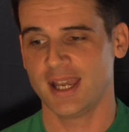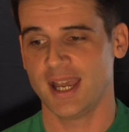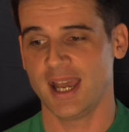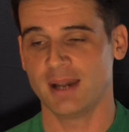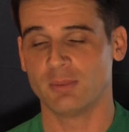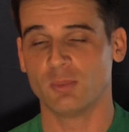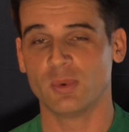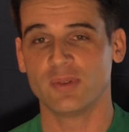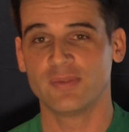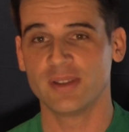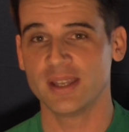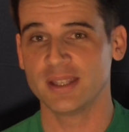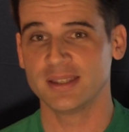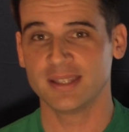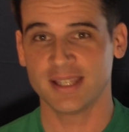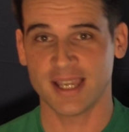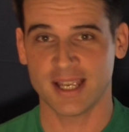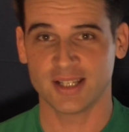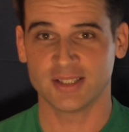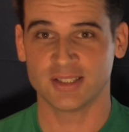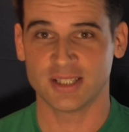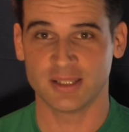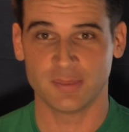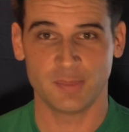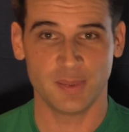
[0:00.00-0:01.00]
And within the
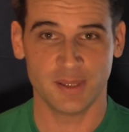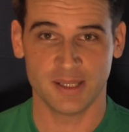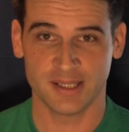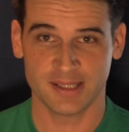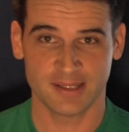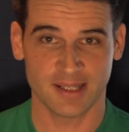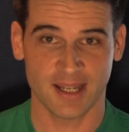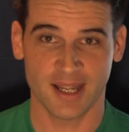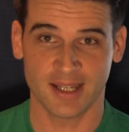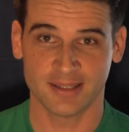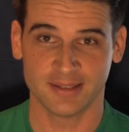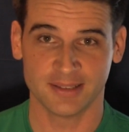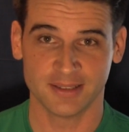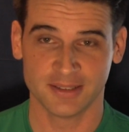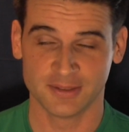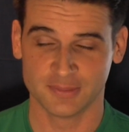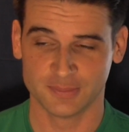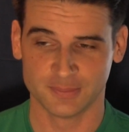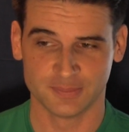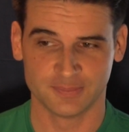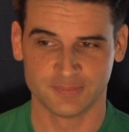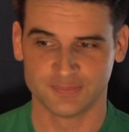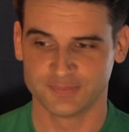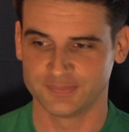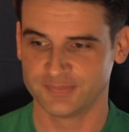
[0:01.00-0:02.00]
HTTP standard,
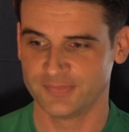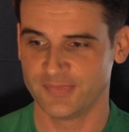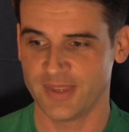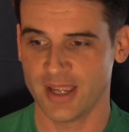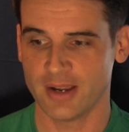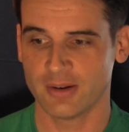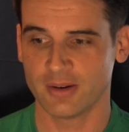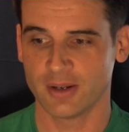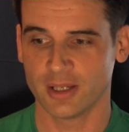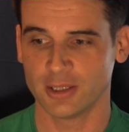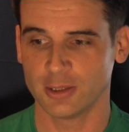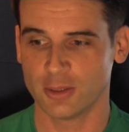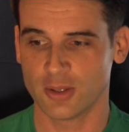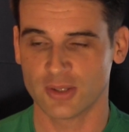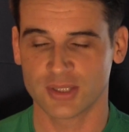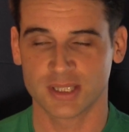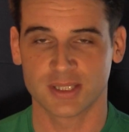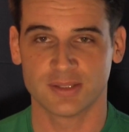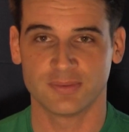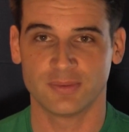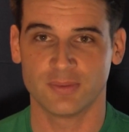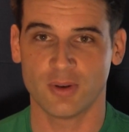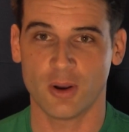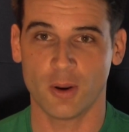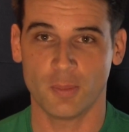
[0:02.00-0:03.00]
there are
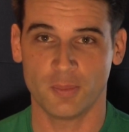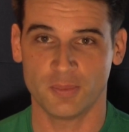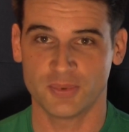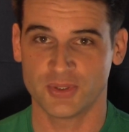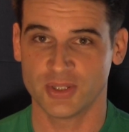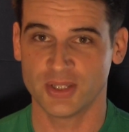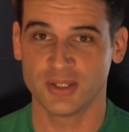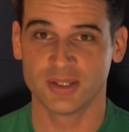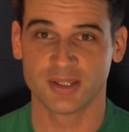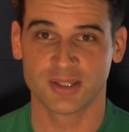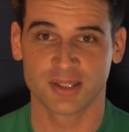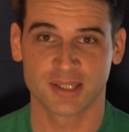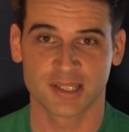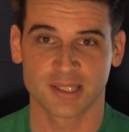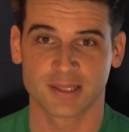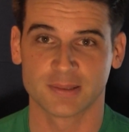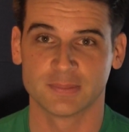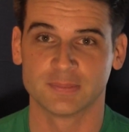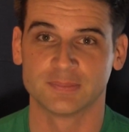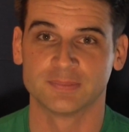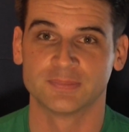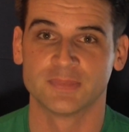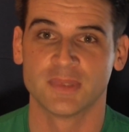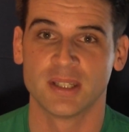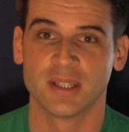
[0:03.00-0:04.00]
lots of options